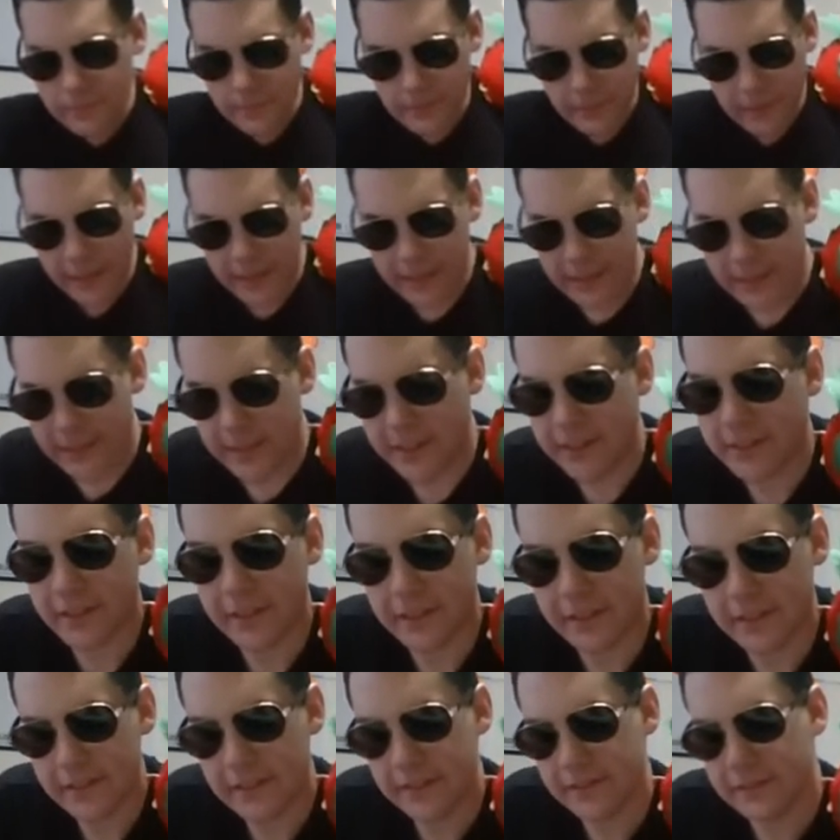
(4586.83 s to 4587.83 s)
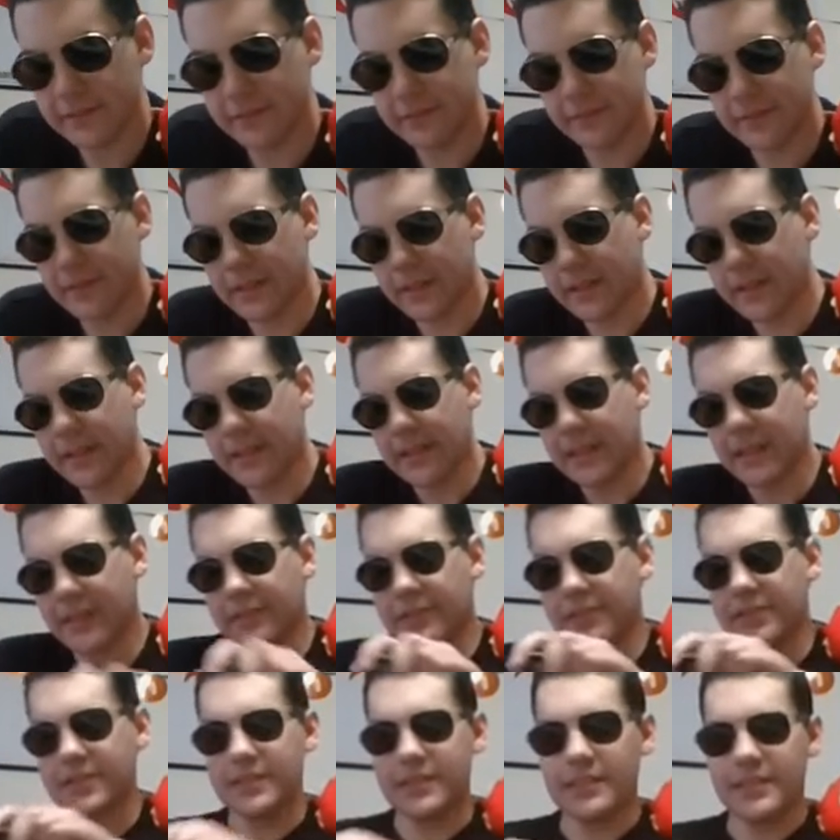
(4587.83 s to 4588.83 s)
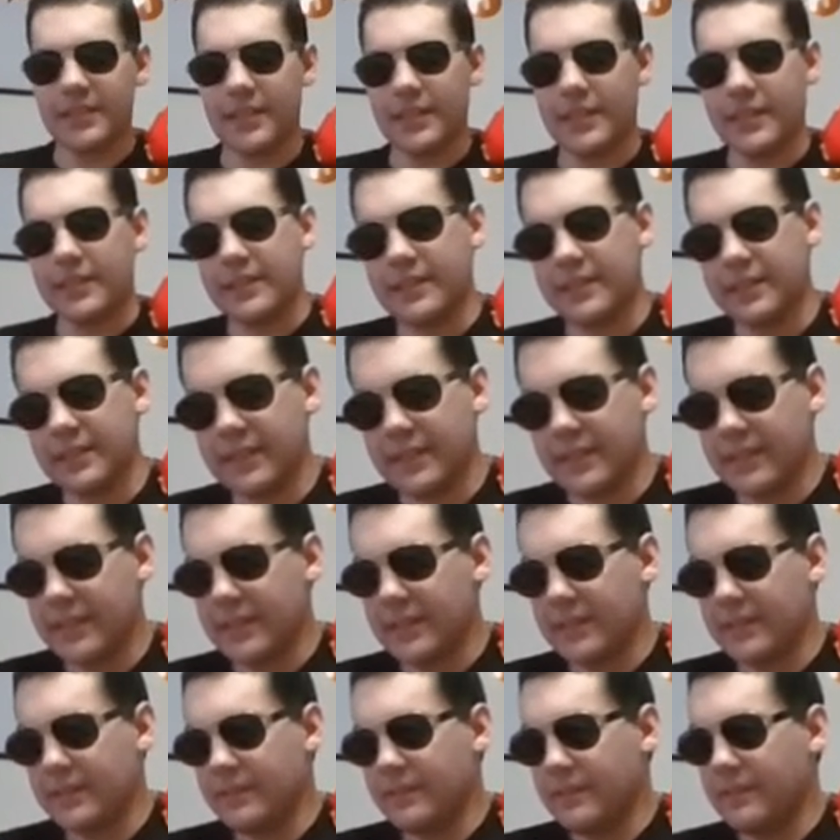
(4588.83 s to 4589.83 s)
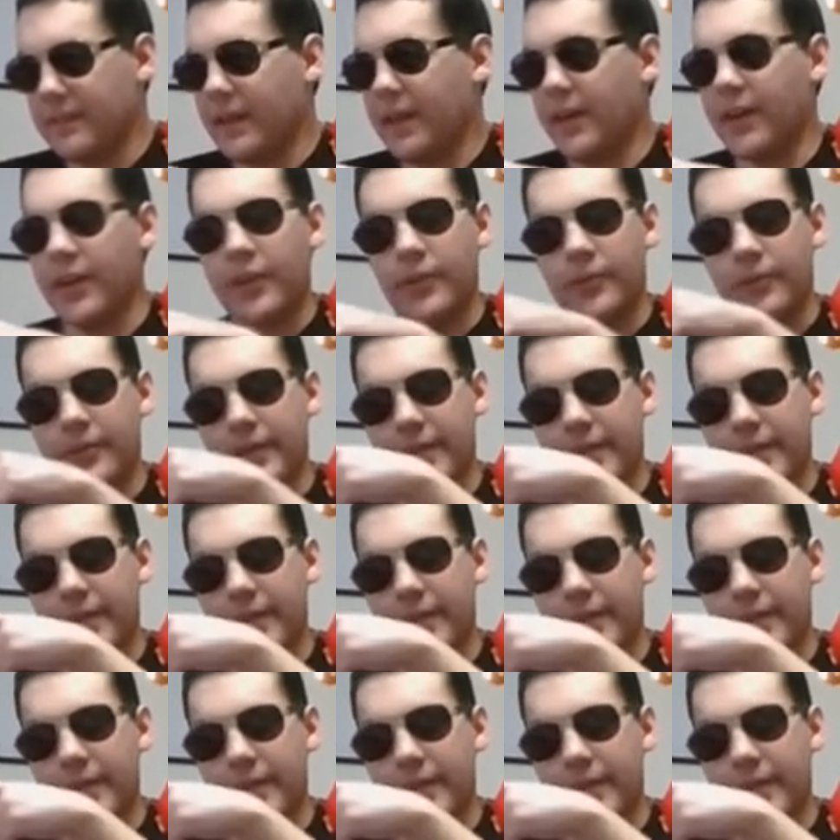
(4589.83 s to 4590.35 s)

I did nothing. It was just like Halloween.